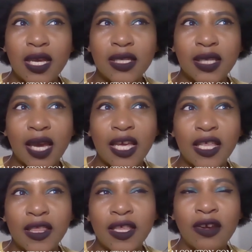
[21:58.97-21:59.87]
it's
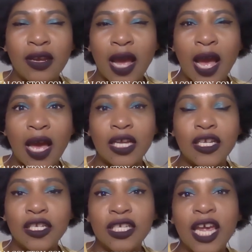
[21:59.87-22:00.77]
like they're not
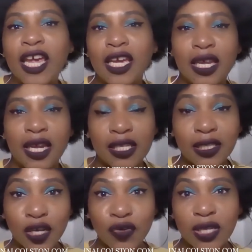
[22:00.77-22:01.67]
taking it
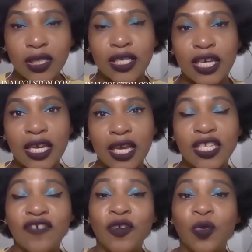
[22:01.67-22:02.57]
as seriously
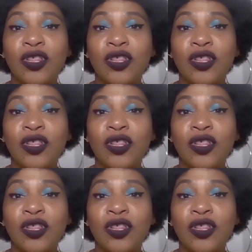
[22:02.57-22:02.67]
as if